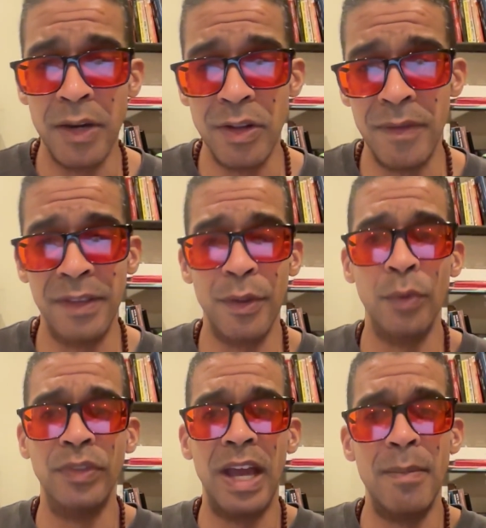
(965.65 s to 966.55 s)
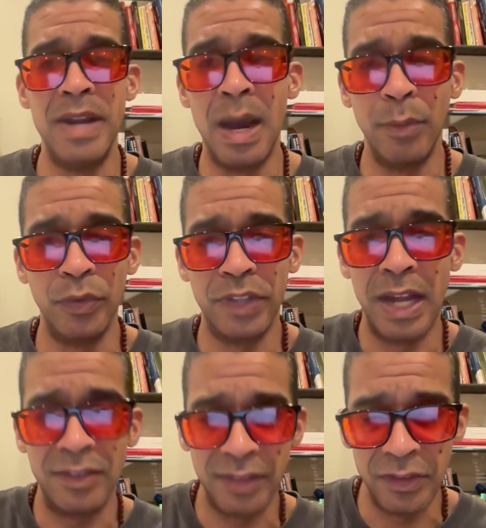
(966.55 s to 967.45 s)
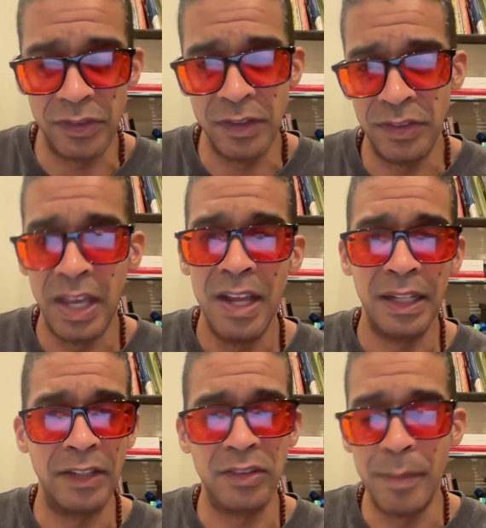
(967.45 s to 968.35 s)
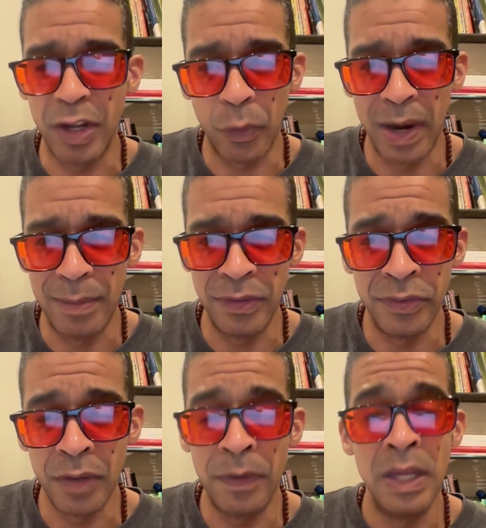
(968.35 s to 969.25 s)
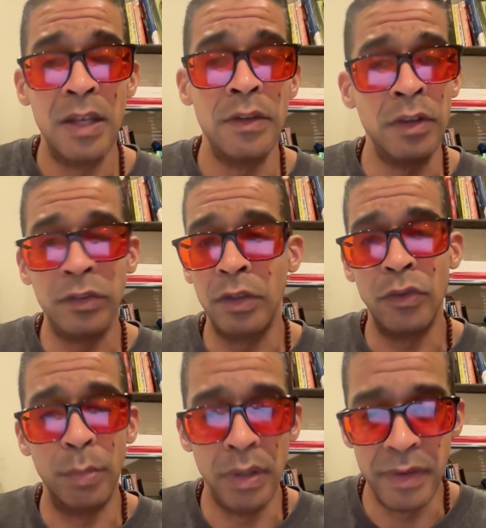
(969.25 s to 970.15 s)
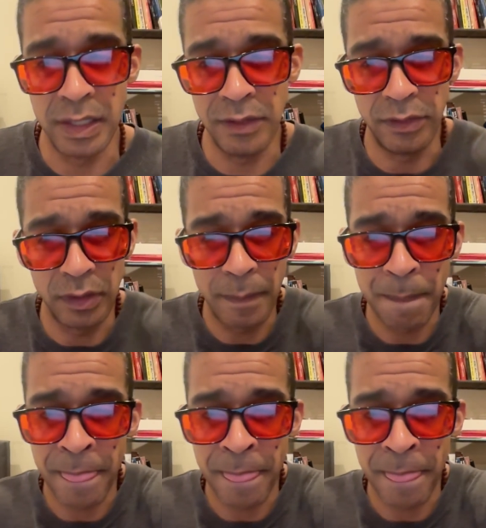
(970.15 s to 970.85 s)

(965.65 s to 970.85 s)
or even those abdominal side stitches like stomach cramps and stuff, just because you're breathing easier.